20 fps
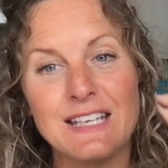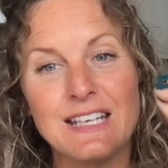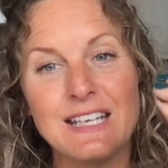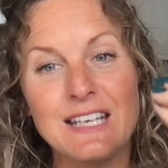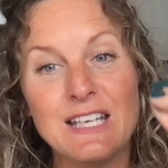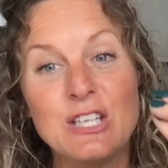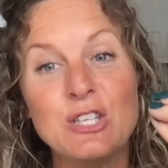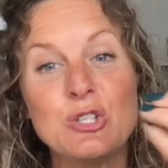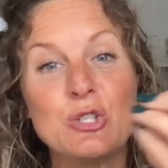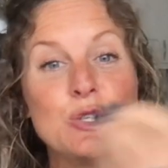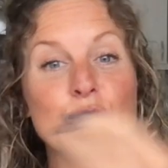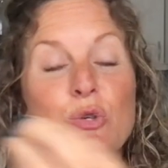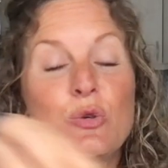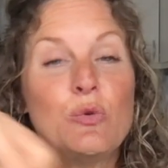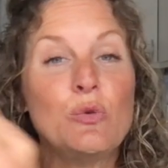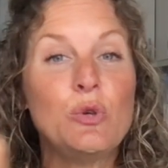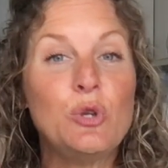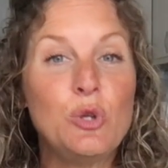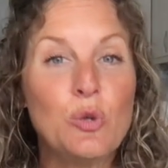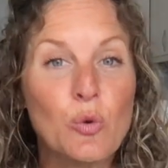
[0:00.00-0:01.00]

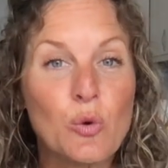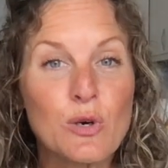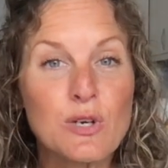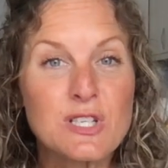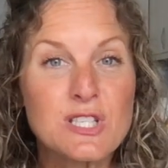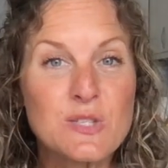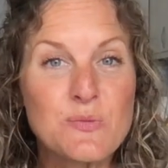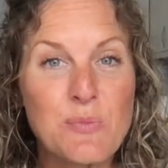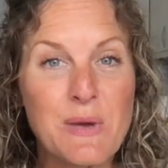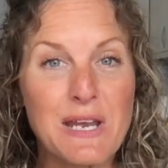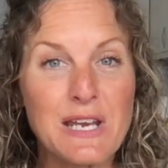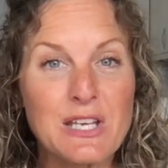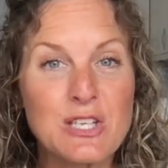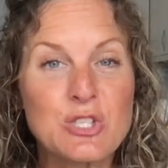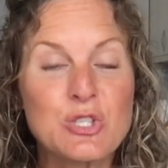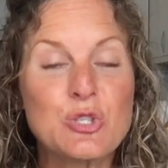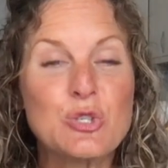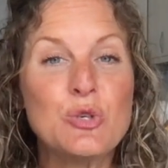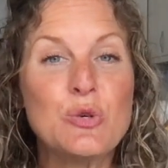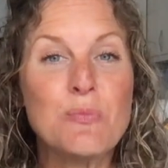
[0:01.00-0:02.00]
into your space
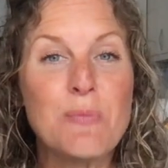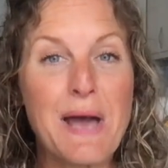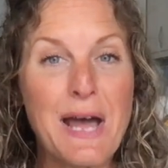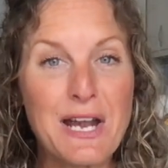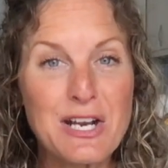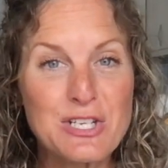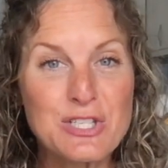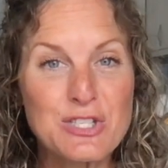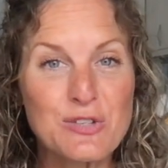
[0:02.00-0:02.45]
to match